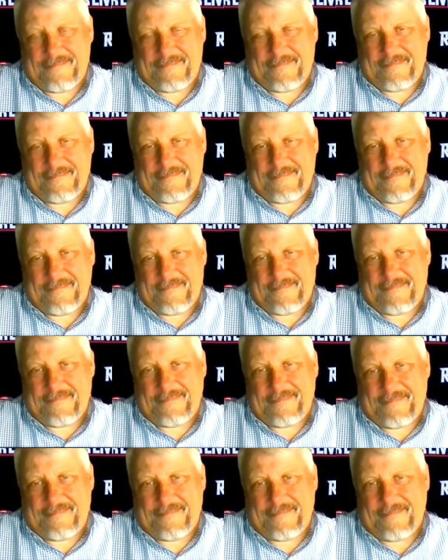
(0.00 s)

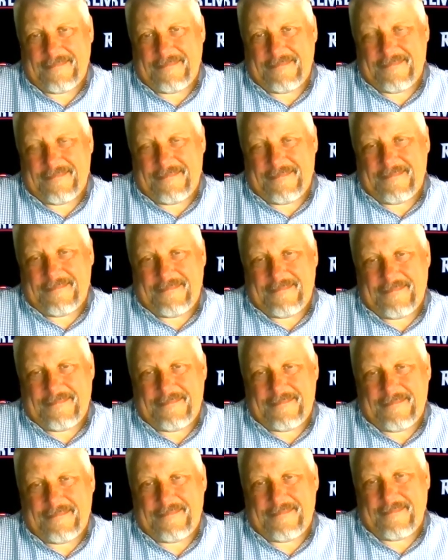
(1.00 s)

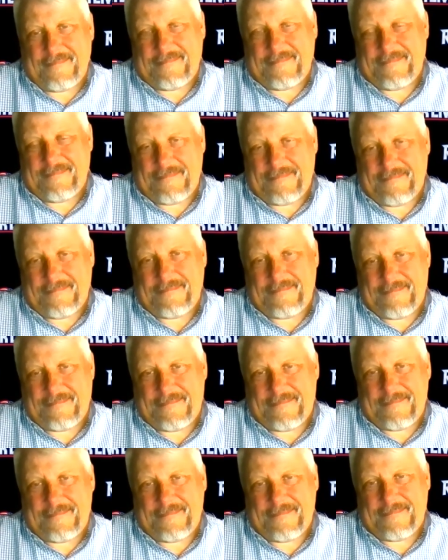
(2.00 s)

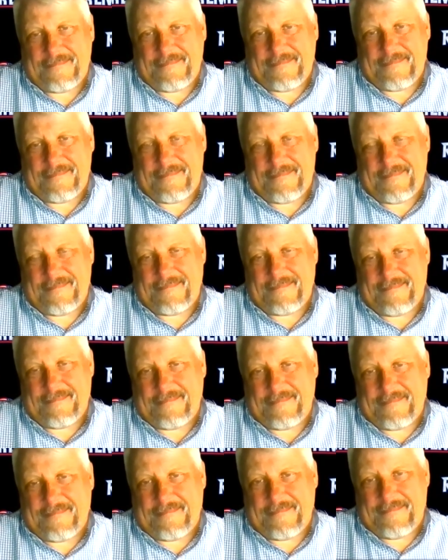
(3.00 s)

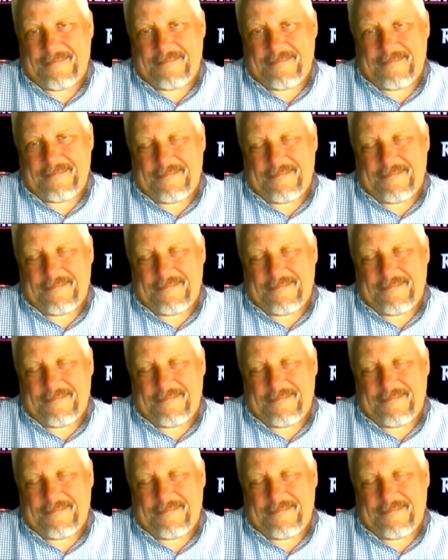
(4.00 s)
(not speaking)